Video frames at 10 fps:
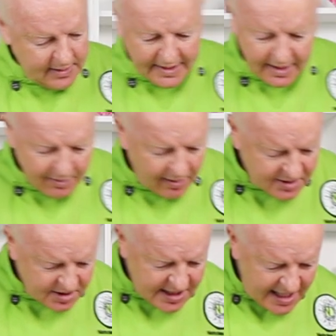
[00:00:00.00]
Then I'm
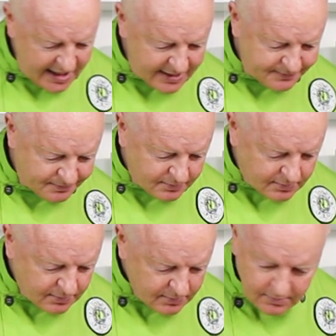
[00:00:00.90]
going to take
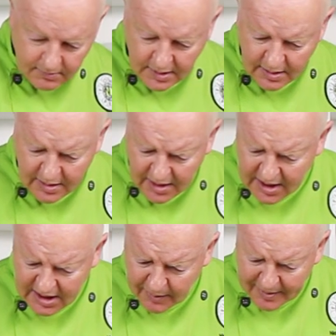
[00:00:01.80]

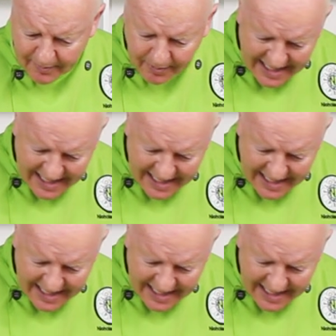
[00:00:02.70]
a little bit of